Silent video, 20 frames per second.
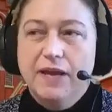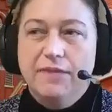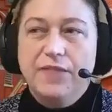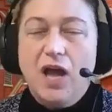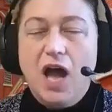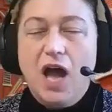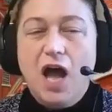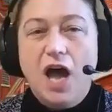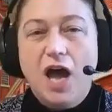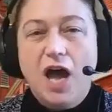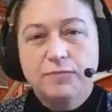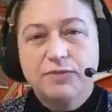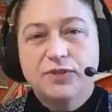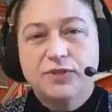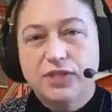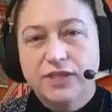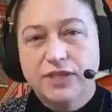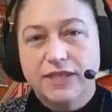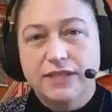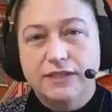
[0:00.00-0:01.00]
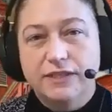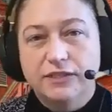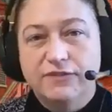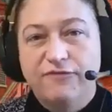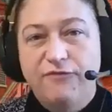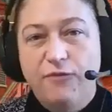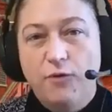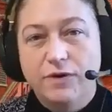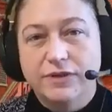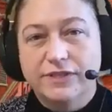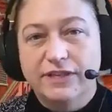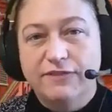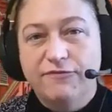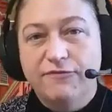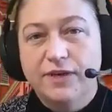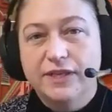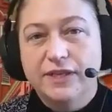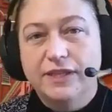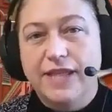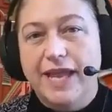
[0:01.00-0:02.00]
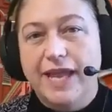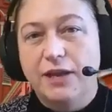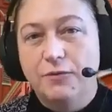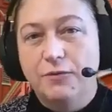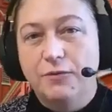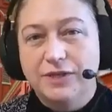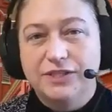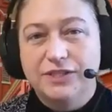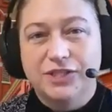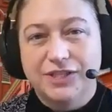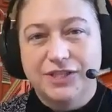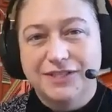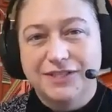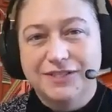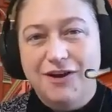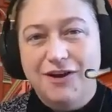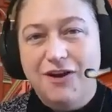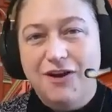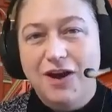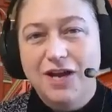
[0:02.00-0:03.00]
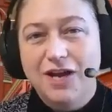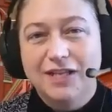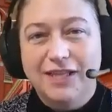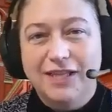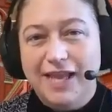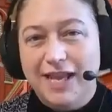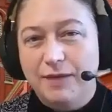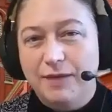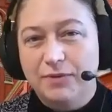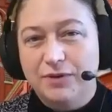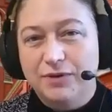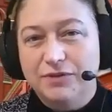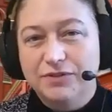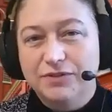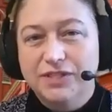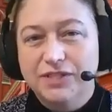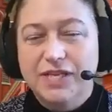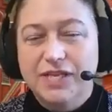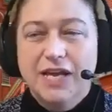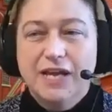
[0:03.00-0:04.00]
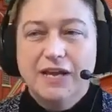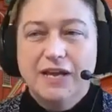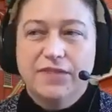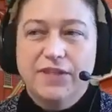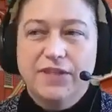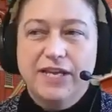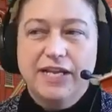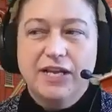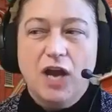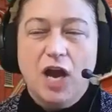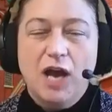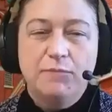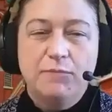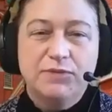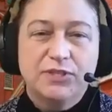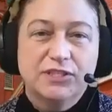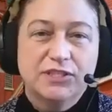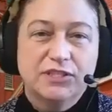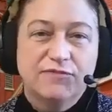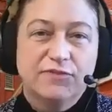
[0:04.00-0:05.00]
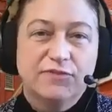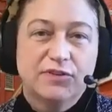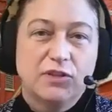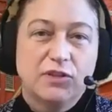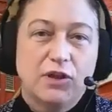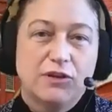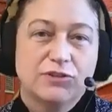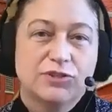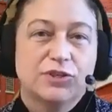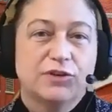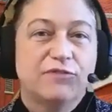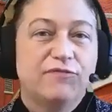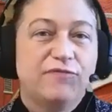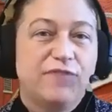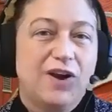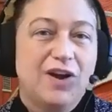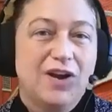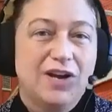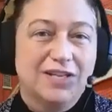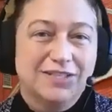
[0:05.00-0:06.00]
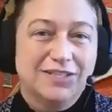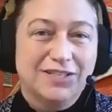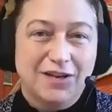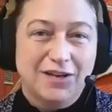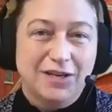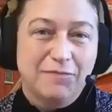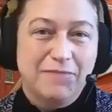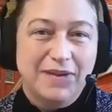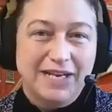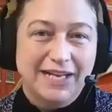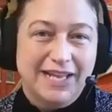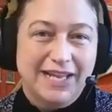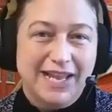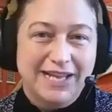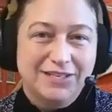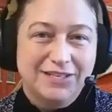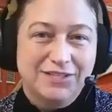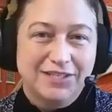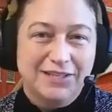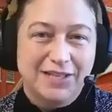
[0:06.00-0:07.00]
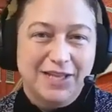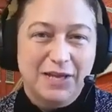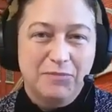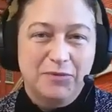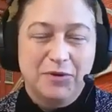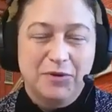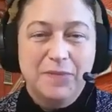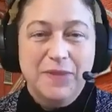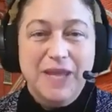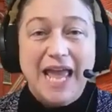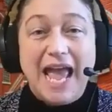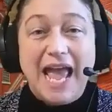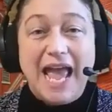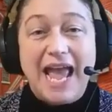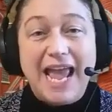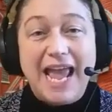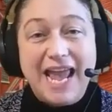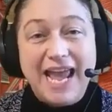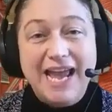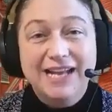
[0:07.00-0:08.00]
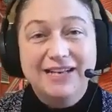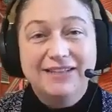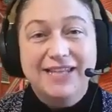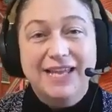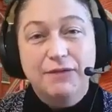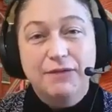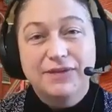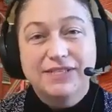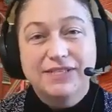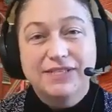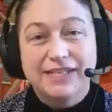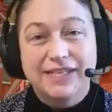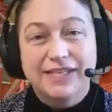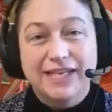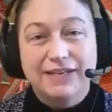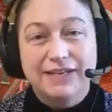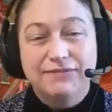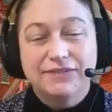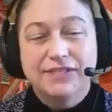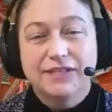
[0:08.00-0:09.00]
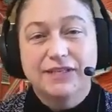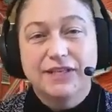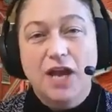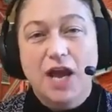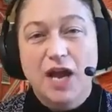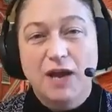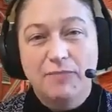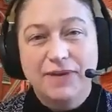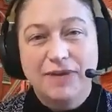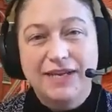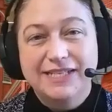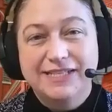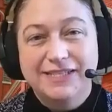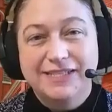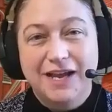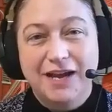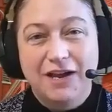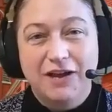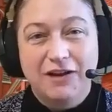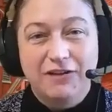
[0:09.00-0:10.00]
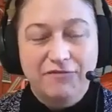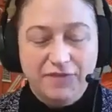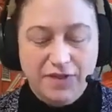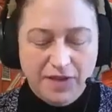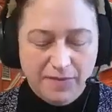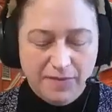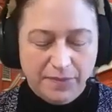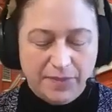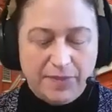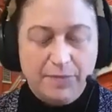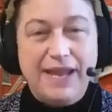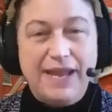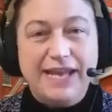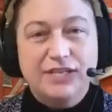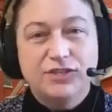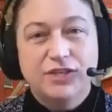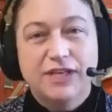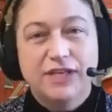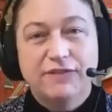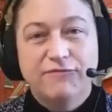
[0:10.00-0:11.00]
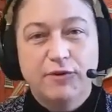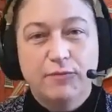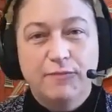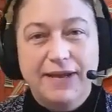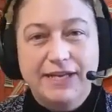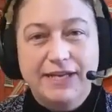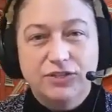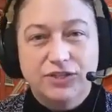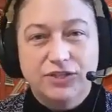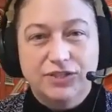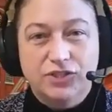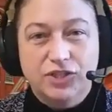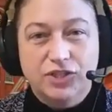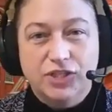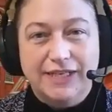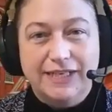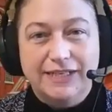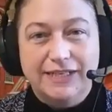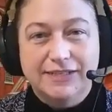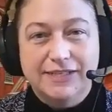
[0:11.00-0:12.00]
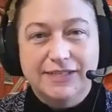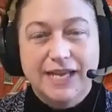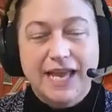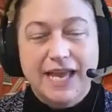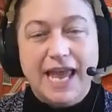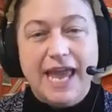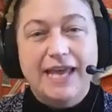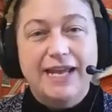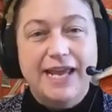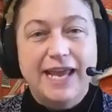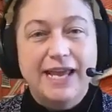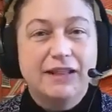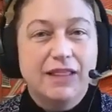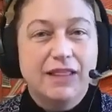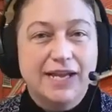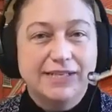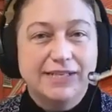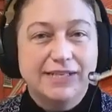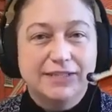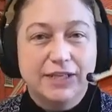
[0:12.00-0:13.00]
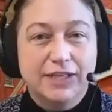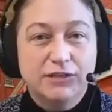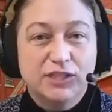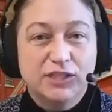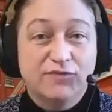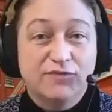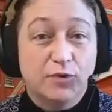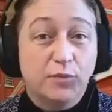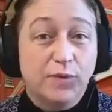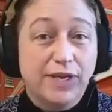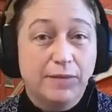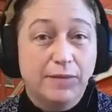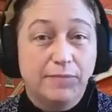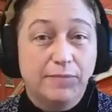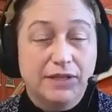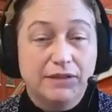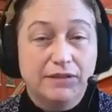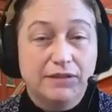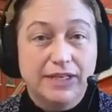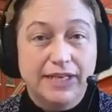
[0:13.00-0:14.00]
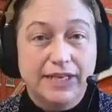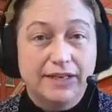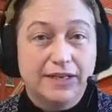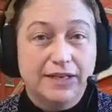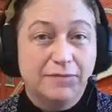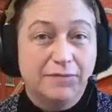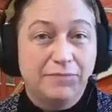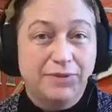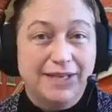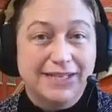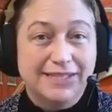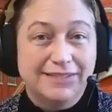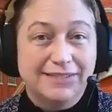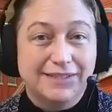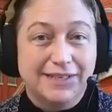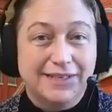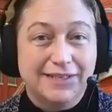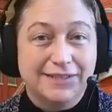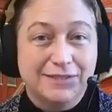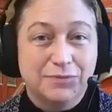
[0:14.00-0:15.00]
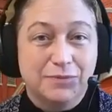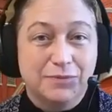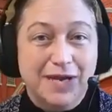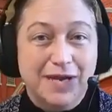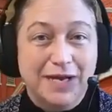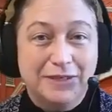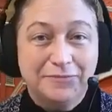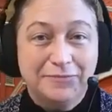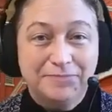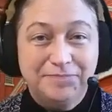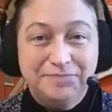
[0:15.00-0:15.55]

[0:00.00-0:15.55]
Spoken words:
the options for different languages on labels, the options for larger font on a medication label. And they received copies of the patient information sheets and analyzed those for readability and complexity as well.